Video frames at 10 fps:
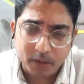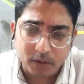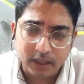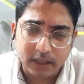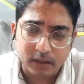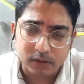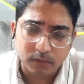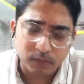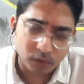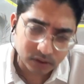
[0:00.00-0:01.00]
Okay,
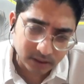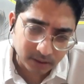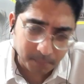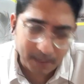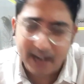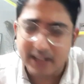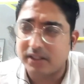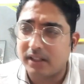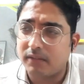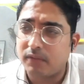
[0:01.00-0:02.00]
so focus on the plants
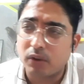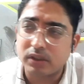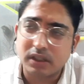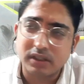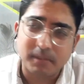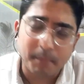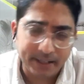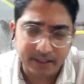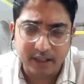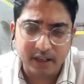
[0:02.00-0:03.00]
thing, focus on some
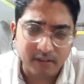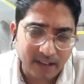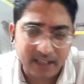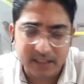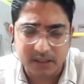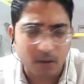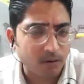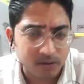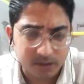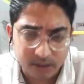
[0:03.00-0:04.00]
bacteria, virus,
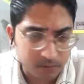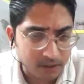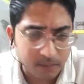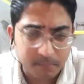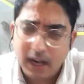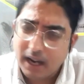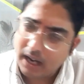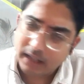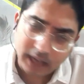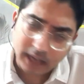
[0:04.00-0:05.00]
all those things will come.
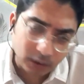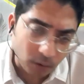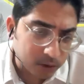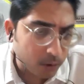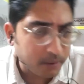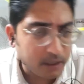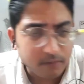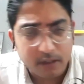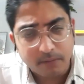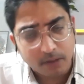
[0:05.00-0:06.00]
And that also will be
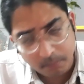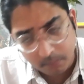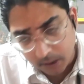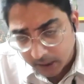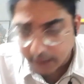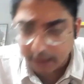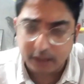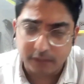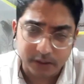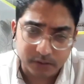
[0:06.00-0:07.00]
covered from
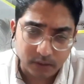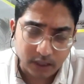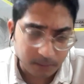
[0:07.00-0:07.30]
current affairs only.